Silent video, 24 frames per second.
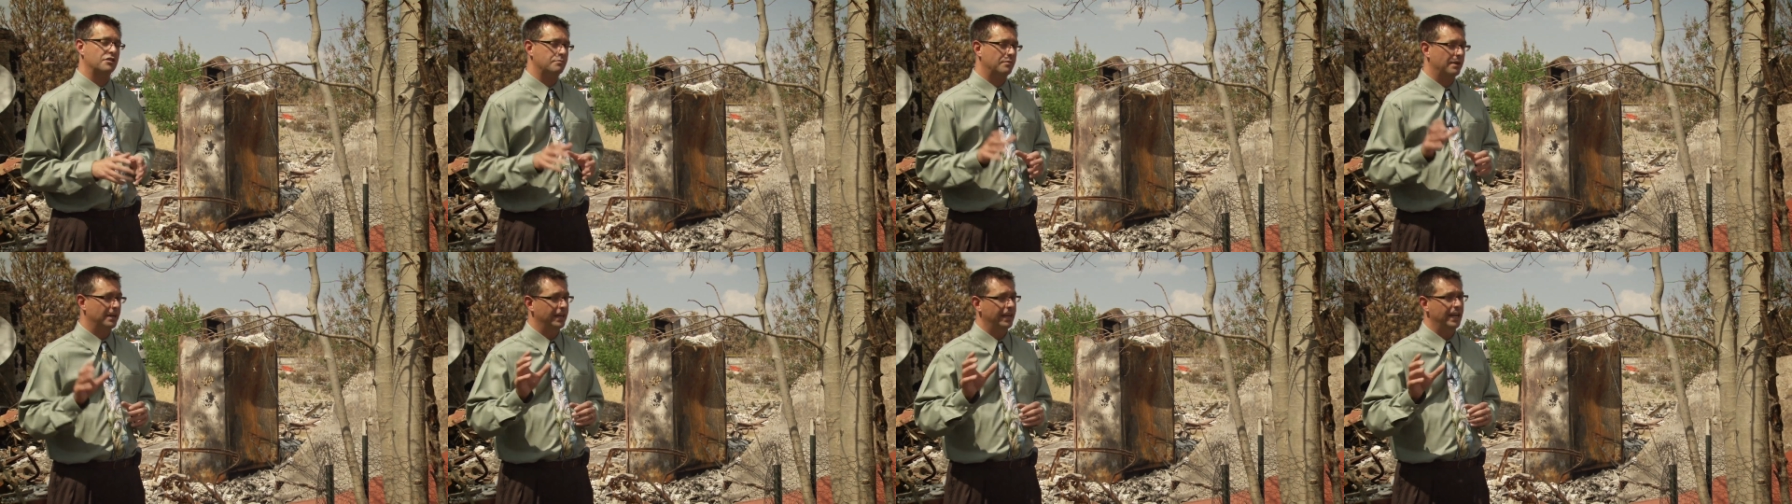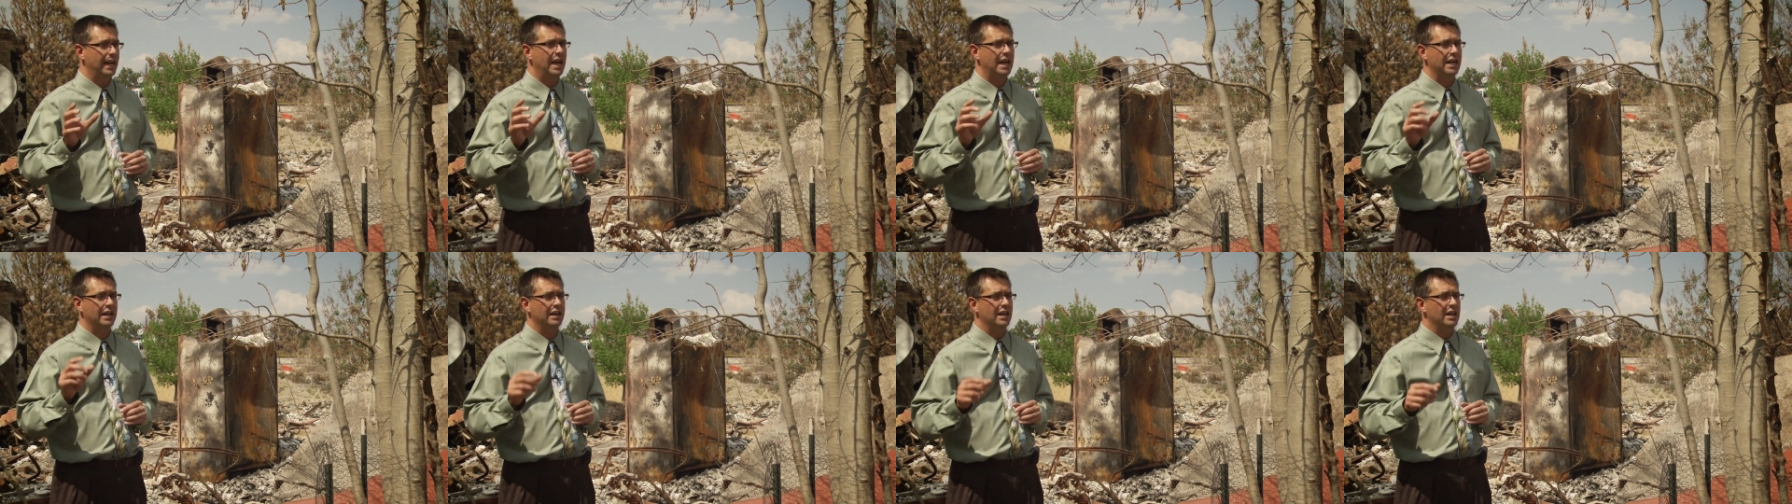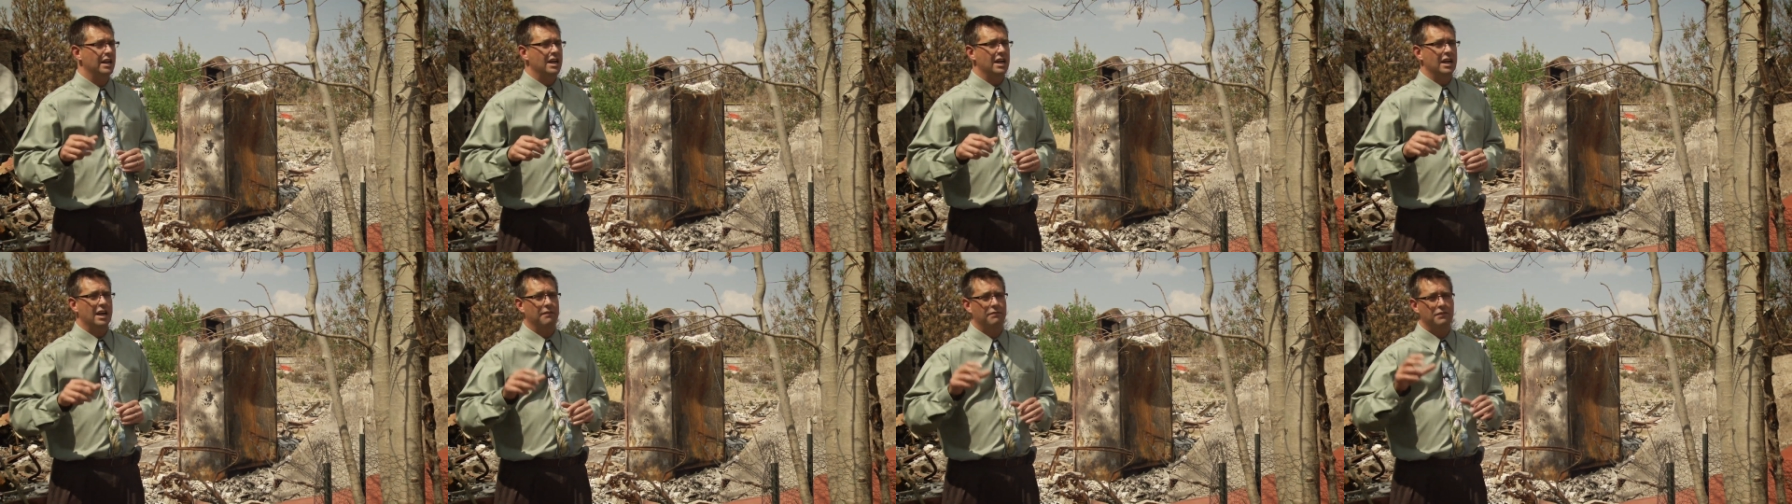But again,
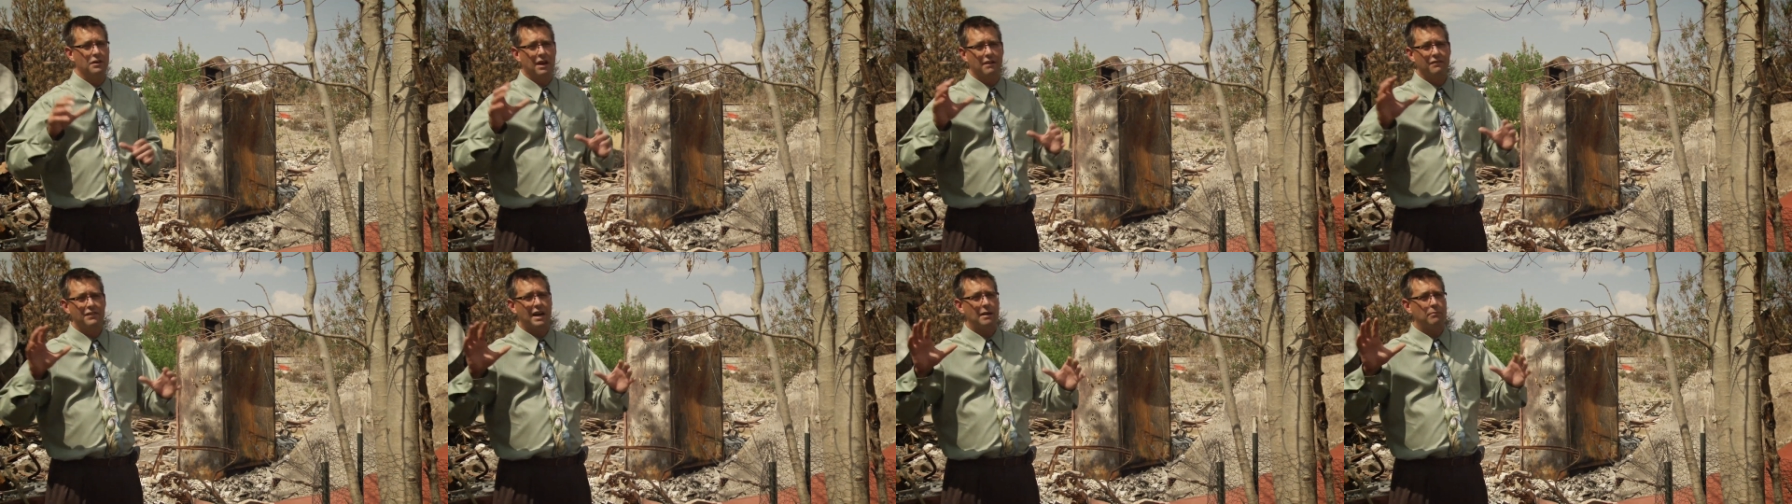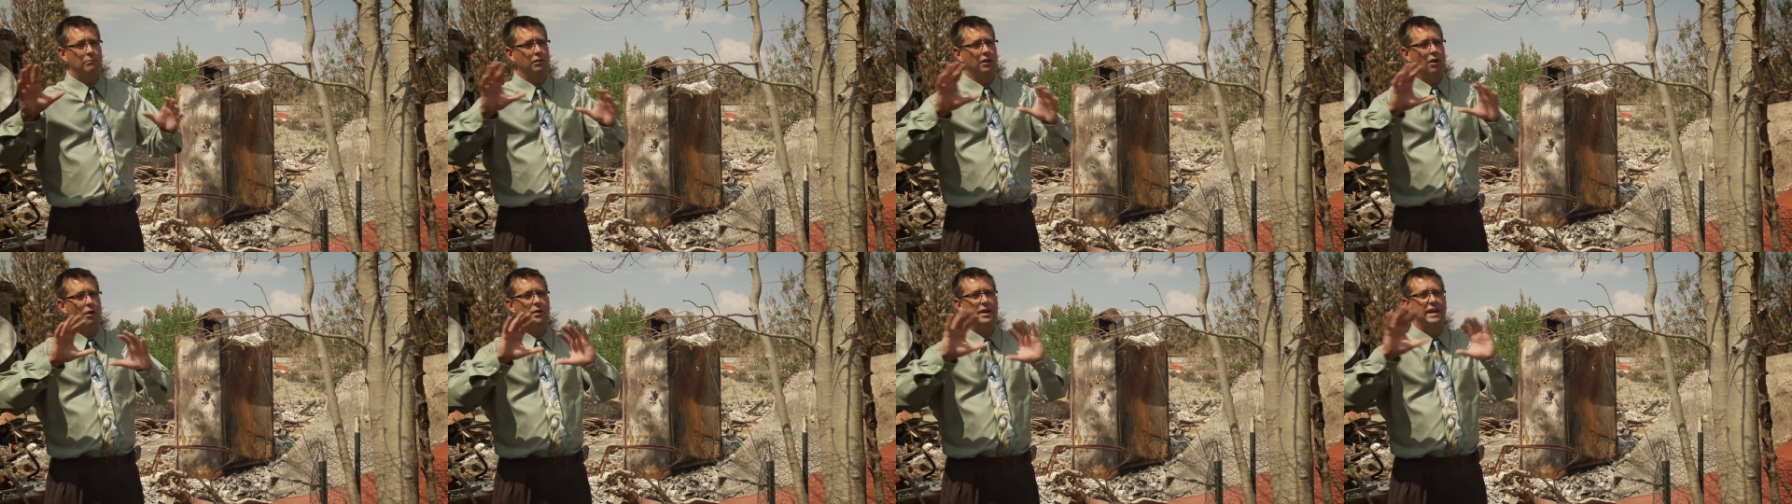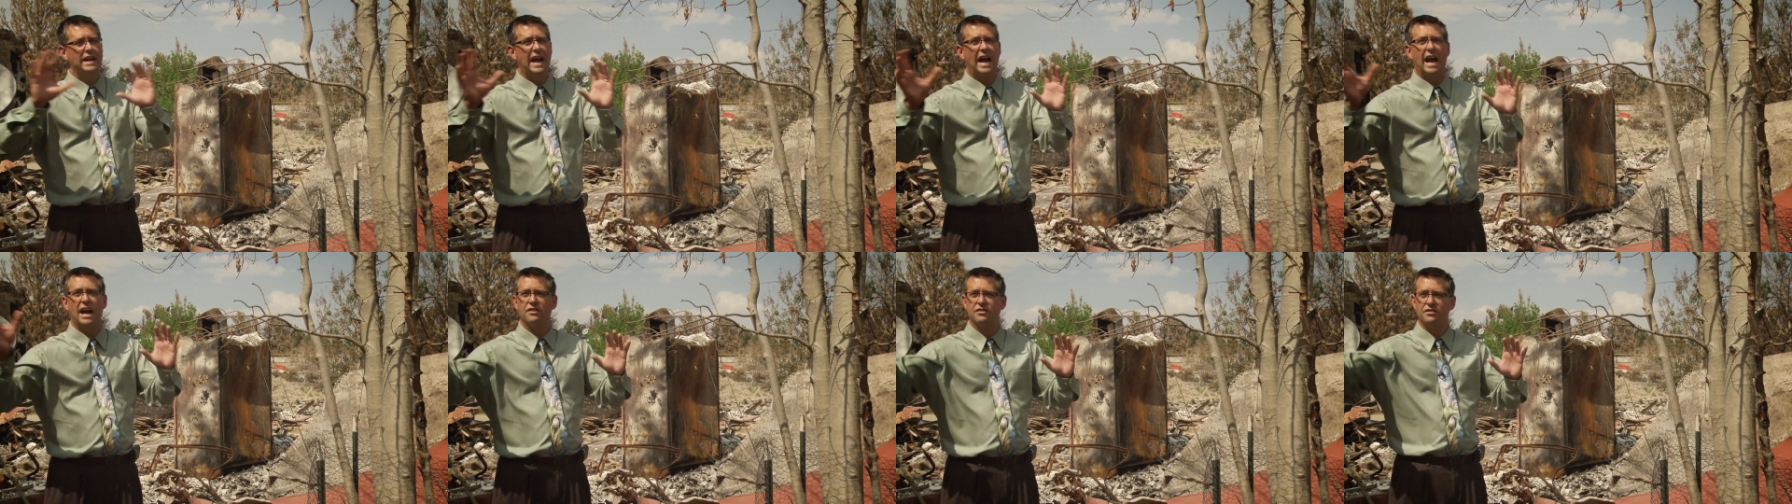if you have that blowing
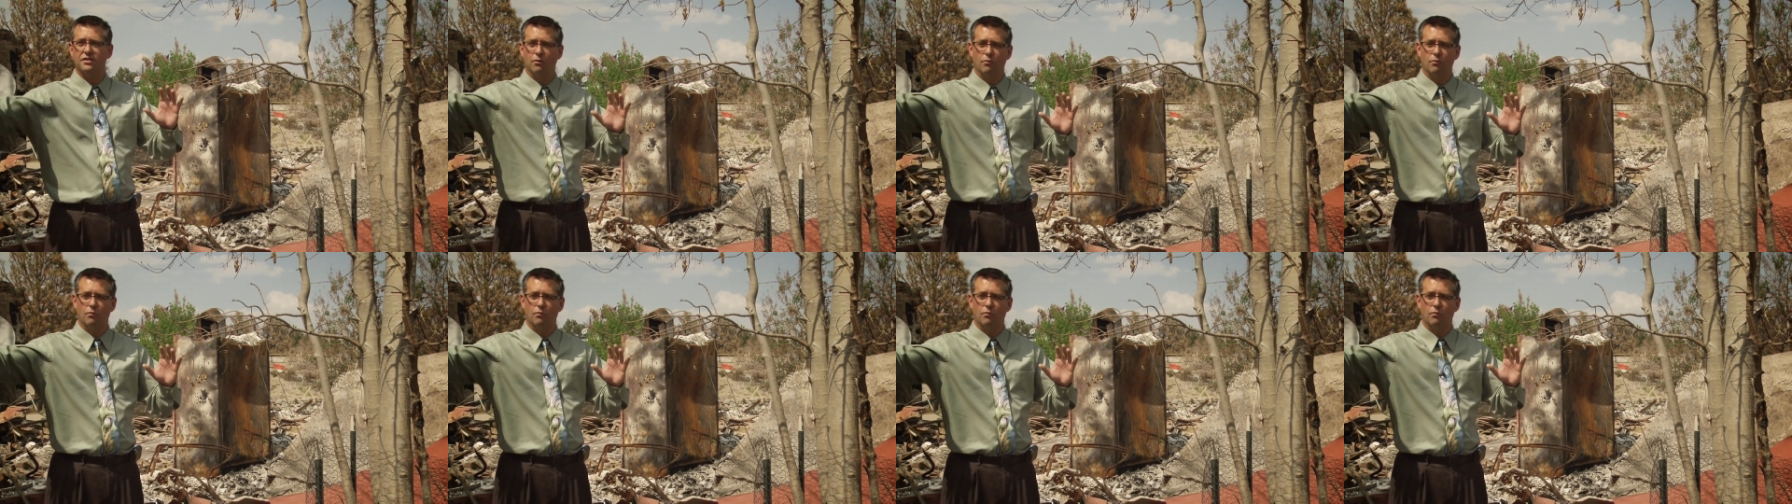ash,